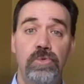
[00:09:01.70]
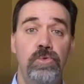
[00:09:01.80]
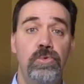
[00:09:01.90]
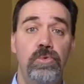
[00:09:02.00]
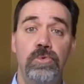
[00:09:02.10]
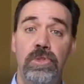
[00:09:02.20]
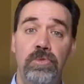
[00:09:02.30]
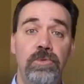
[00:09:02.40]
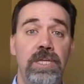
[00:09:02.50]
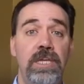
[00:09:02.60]
2,
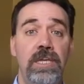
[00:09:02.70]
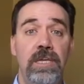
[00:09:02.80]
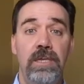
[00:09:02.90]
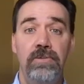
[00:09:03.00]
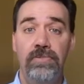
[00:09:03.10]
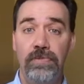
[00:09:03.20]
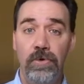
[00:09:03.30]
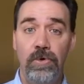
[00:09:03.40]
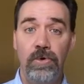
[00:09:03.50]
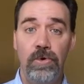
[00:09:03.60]
3,
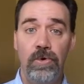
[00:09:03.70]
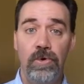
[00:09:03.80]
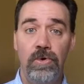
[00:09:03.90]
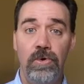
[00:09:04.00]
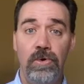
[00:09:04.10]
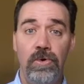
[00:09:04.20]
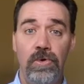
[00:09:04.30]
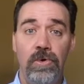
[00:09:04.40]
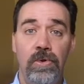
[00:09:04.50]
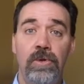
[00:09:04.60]

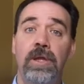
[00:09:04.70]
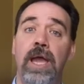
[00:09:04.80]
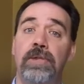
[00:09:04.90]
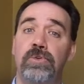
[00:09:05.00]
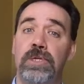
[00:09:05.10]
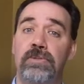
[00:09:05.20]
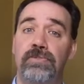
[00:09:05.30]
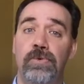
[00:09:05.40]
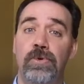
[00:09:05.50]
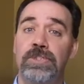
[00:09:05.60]
4. I treat
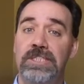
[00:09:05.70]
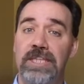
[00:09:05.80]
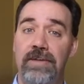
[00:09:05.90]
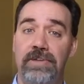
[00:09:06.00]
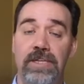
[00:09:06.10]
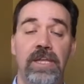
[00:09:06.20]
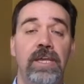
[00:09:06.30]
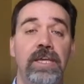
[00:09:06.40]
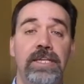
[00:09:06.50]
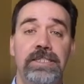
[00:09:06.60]
4, 7,
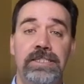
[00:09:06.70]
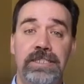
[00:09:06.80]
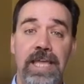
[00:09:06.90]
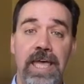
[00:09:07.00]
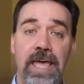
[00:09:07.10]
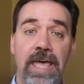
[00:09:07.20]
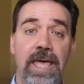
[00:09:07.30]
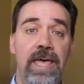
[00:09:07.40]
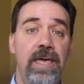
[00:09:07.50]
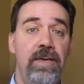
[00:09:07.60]

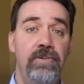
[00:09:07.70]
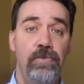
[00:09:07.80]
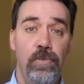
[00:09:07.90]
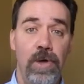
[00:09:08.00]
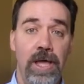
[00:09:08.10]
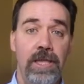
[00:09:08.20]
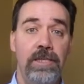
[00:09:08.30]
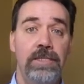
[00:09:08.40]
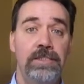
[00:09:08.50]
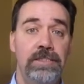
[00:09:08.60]
7,
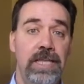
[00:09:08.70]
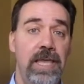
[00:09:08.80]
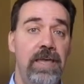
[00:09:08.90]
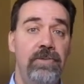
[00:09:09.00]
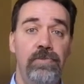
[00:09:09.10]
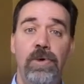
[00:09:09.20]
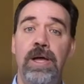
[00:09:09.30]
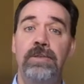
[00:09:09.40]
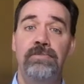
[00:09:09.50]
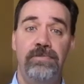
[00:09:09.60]
1, 7,
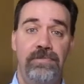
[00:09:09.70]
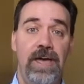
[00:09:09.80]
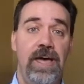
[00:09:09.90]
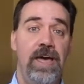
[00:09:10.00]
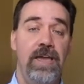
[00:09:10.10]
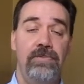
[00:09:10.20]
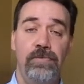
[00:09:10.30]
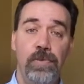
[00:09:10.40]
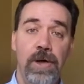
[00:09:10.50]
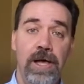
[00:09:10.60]
1, 5,
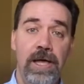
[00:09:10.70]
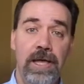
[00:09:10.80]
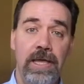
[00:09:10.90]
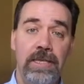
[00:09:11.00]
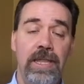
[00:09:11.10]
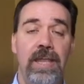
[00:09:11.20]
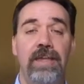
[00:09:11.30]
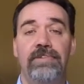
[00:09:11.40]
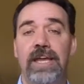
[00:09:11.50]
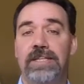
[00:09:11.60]
1, and
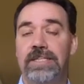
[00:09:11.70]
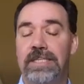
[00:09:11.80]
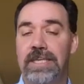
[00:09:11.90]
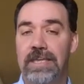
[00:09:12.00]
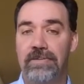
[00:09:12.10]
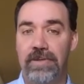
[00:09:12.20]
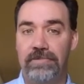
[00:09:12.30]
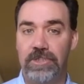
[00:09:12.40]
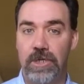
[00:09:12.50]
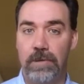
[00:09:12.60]
I've gotten to the key of F
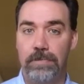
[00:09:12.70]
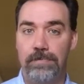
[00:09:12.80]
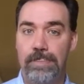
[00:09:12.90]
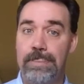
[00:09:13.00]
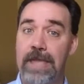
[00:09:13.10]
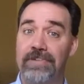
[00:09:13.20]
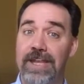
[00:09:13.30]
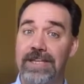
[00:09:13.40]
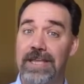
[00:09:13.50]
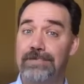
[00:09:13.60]
sharp. I've got
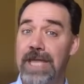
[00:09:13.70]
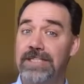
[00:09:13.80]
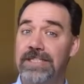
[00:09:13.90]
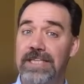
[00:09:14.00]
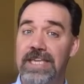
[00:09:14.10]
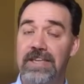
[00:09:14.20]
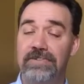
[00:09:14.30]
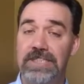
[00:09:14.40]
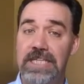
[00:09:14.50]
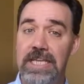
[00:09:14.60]
to get back to the key of
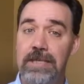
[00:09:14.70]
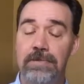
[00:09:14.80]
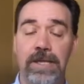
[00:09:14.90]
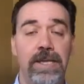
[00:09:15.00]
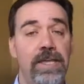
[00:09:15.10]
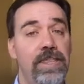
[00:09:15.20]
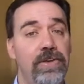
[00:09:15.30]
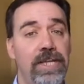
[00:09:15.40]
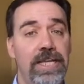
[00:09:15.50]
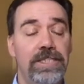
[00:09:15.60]
C.
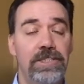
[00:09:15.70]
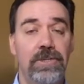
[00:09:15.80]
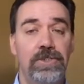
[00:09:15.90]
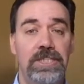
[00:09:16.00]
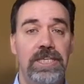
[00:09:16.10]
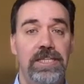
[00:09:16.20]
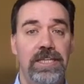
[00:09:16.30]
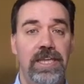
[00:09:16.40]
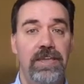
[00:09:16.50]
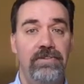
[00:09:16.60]
There is no C in the
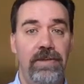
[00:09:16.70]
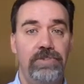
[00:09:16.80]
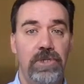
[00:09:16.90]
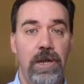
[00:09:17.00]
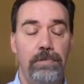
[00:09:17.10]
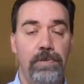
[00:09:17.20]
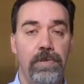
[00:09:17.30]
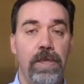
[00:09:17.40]
key of F sharp,